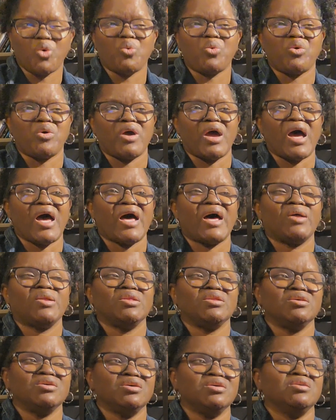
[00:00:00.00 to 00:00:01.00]
where
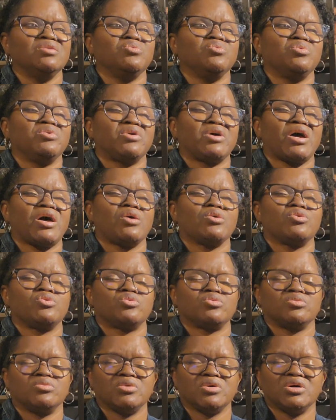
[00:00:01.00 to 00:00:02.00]
I lived, where I
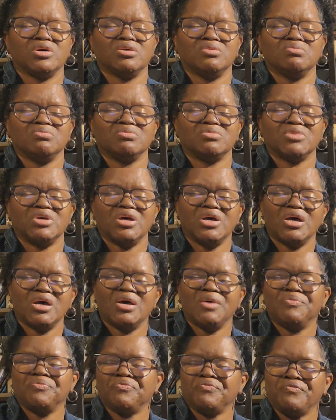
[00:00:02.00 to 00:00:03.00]
grew up,
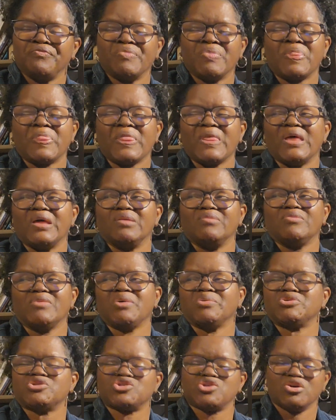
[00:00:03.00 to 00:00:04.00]

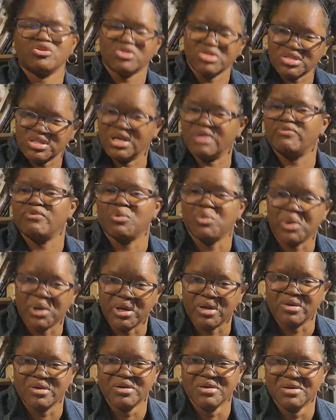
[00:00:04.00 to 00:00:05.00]
there was churches
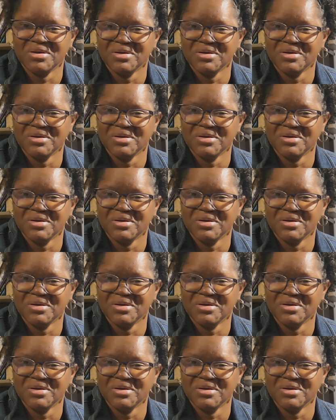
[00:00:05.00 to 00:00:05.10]
everywhere.